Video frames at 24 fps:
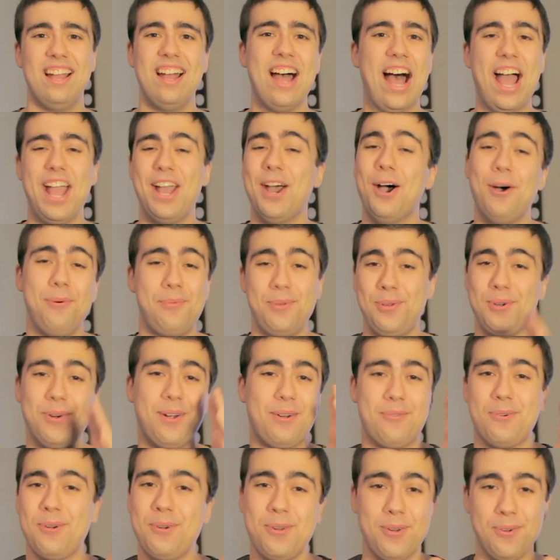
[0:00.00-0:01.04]
I hope you
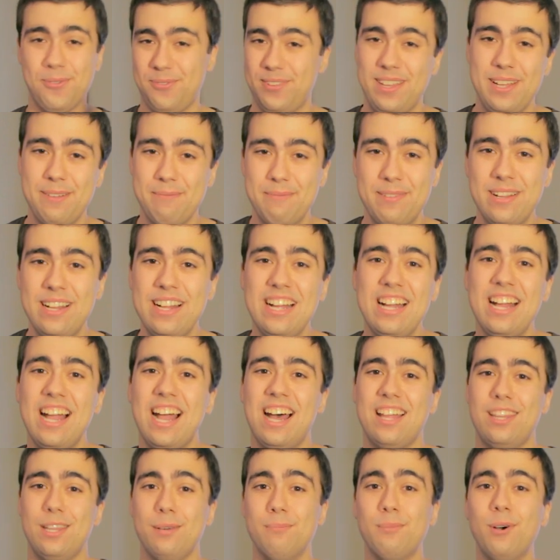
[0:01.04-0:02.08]
are one of them,
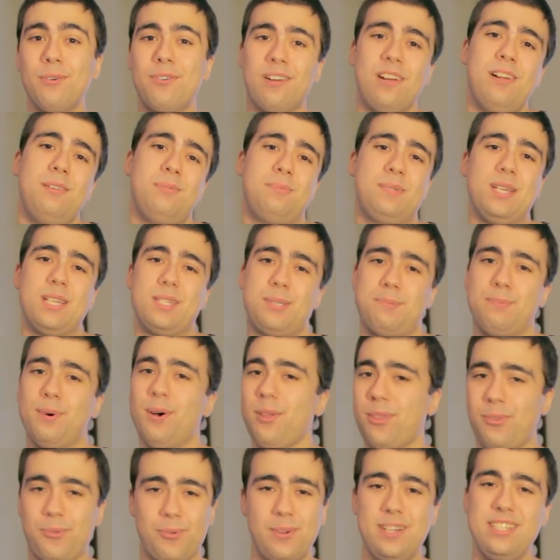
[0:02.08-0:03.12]
and the move helps us
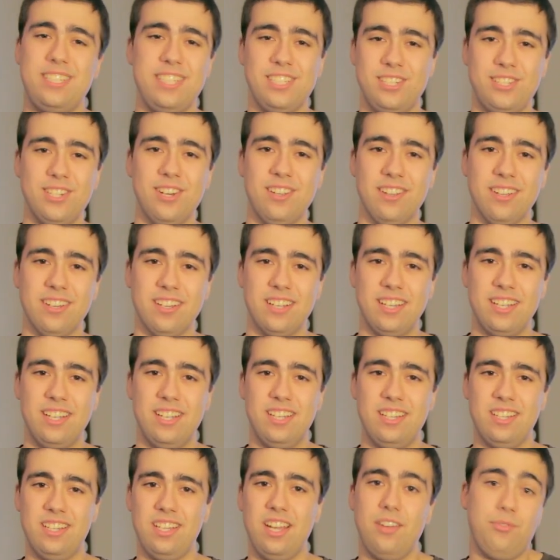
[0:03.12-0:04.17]
both reach each other,
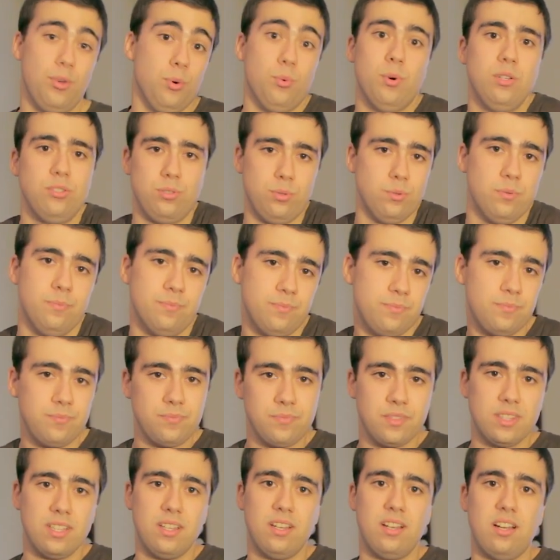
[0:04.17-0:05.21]
if you want to.
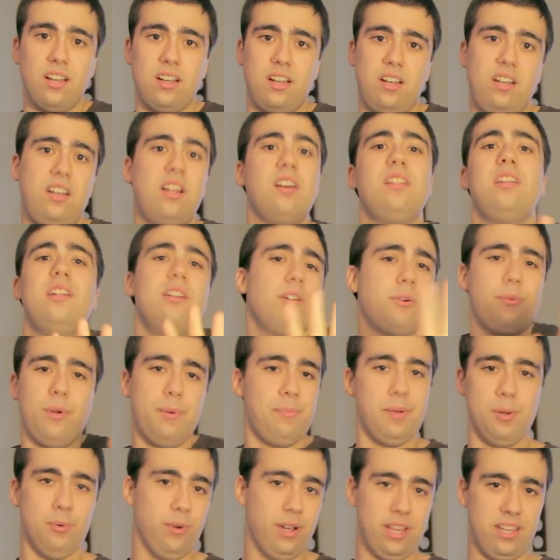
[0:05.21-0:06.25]
Not in a
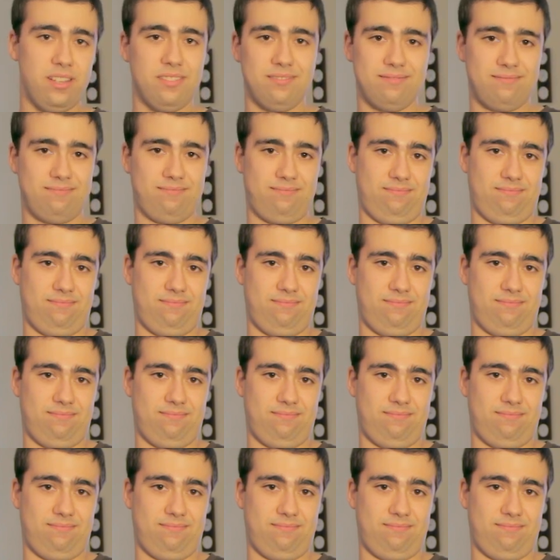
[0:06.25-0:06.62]
creepy way.